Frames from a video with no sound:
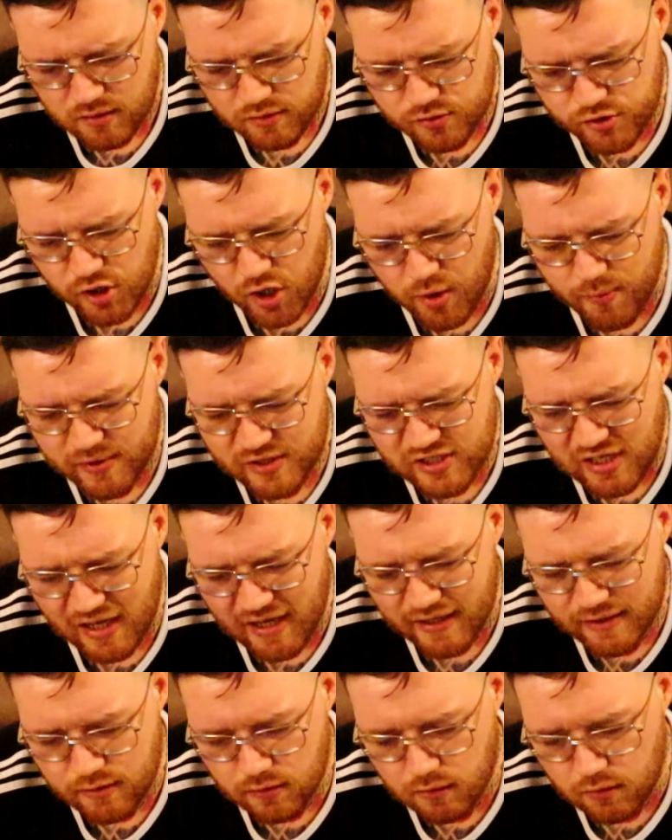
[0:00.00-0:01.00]

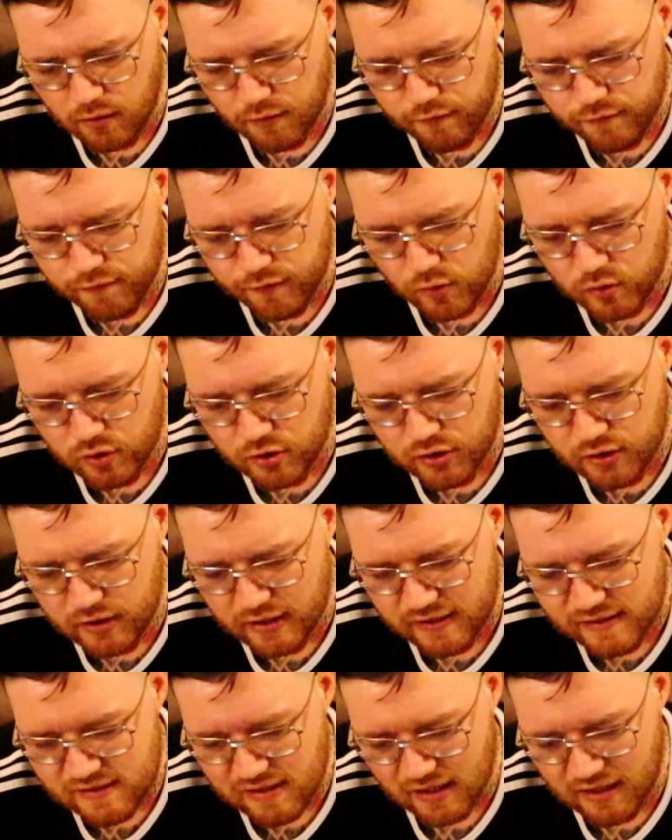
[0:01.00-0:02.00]
germicidal,
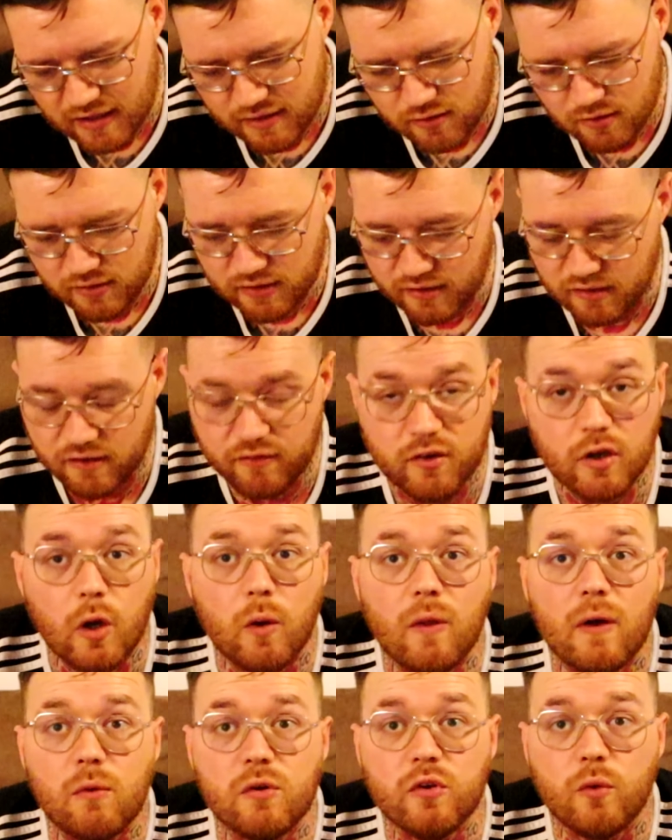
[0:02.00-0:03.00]
fungicidal, didn't even
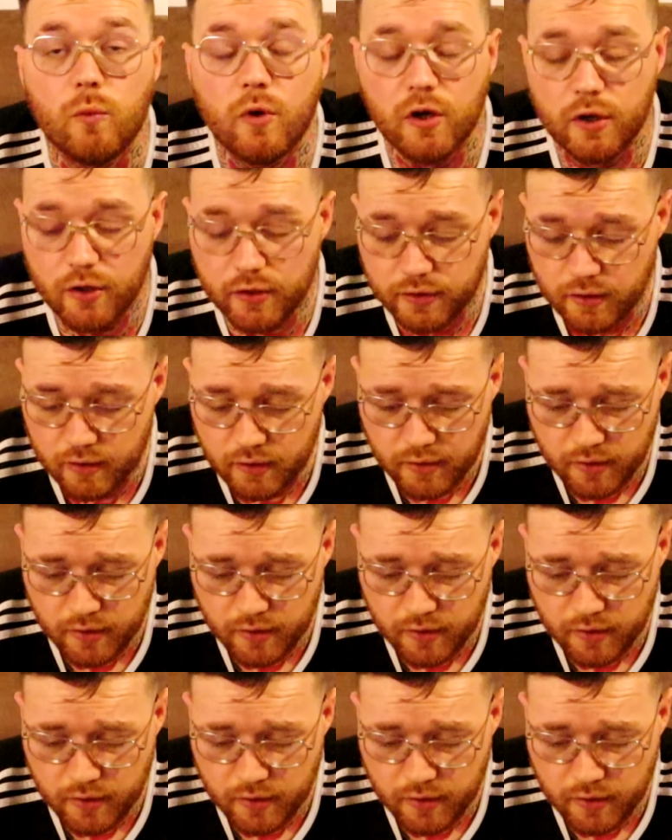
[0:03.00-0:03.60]
know that was a word.